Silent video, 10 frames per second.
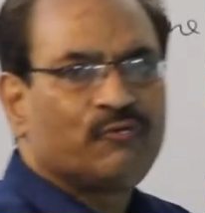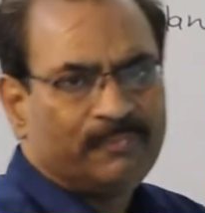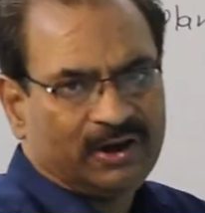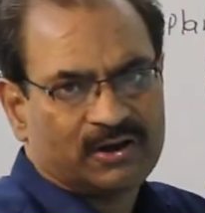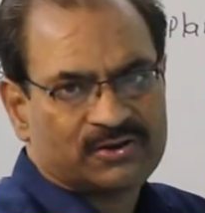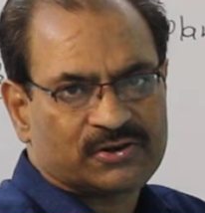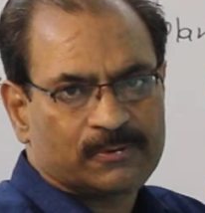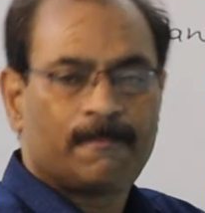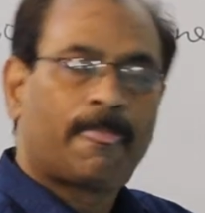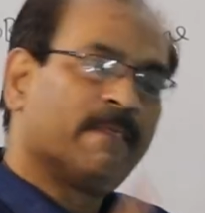of
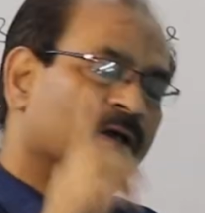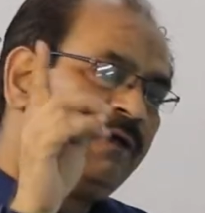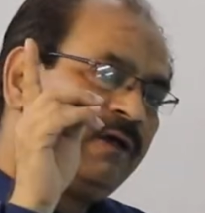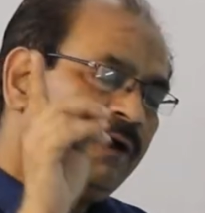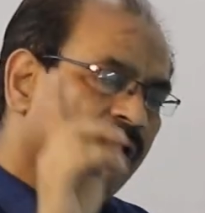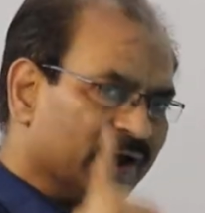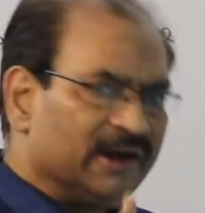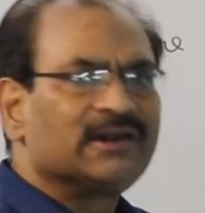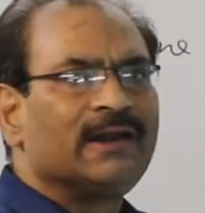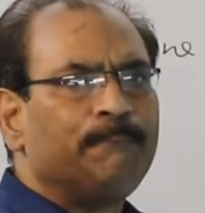mirrors.
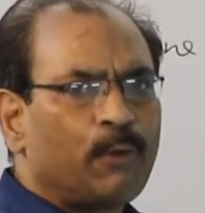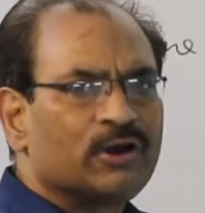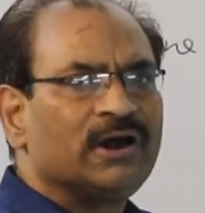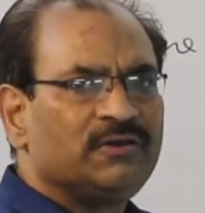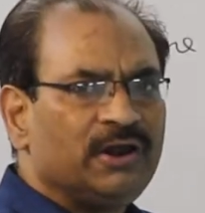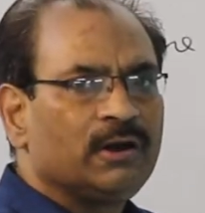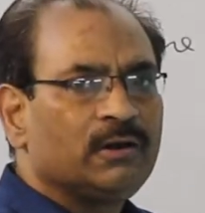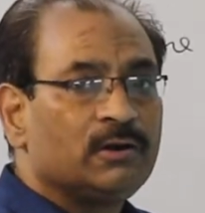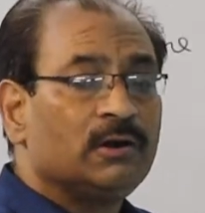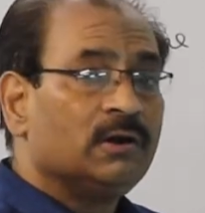Another important
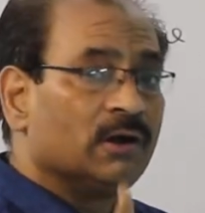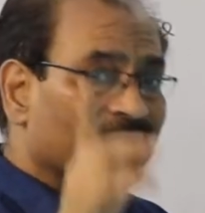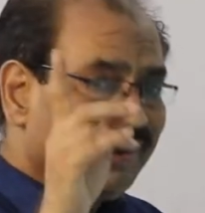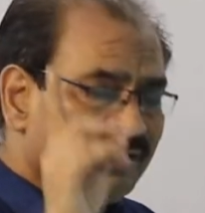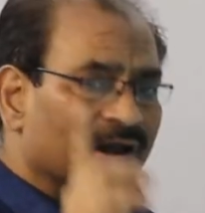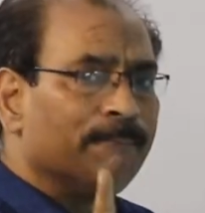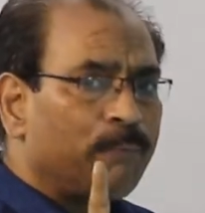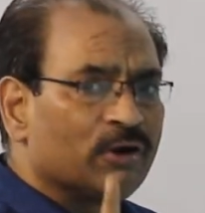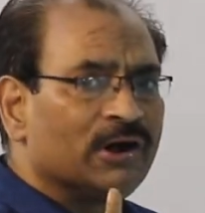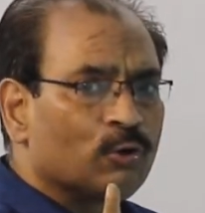thing, another
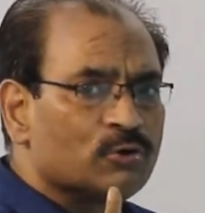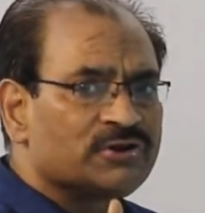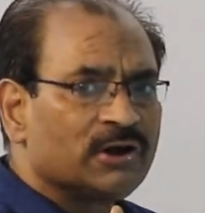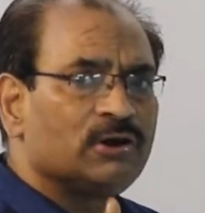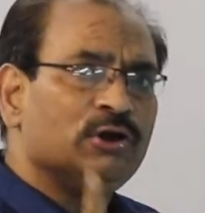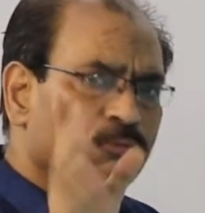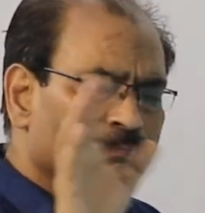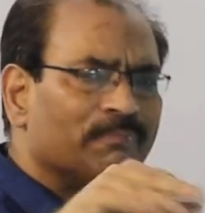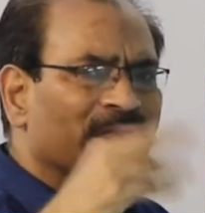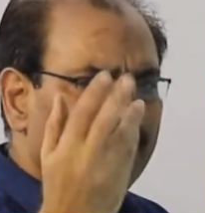important
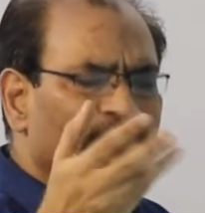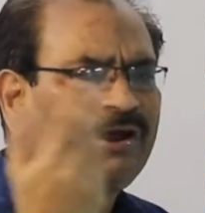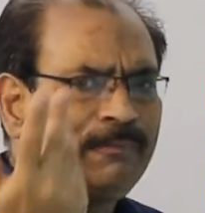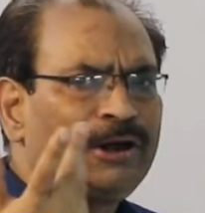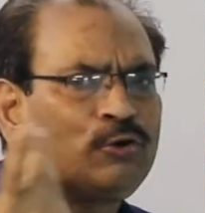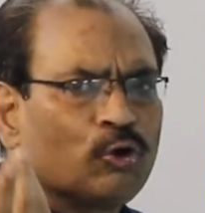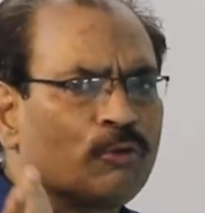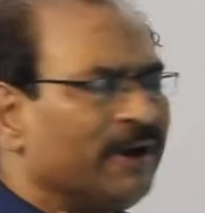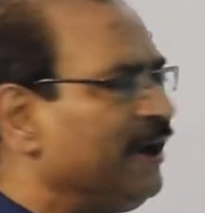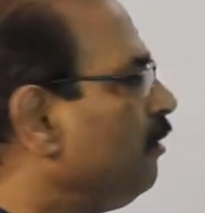question might be coming to
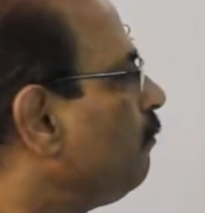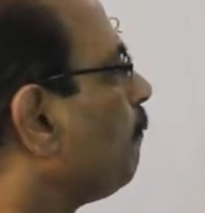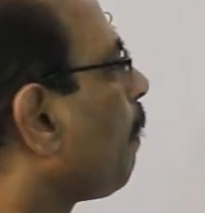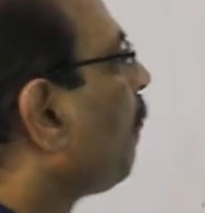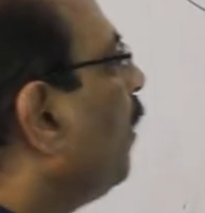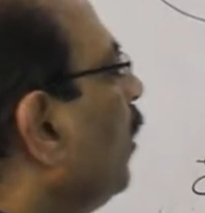your mind.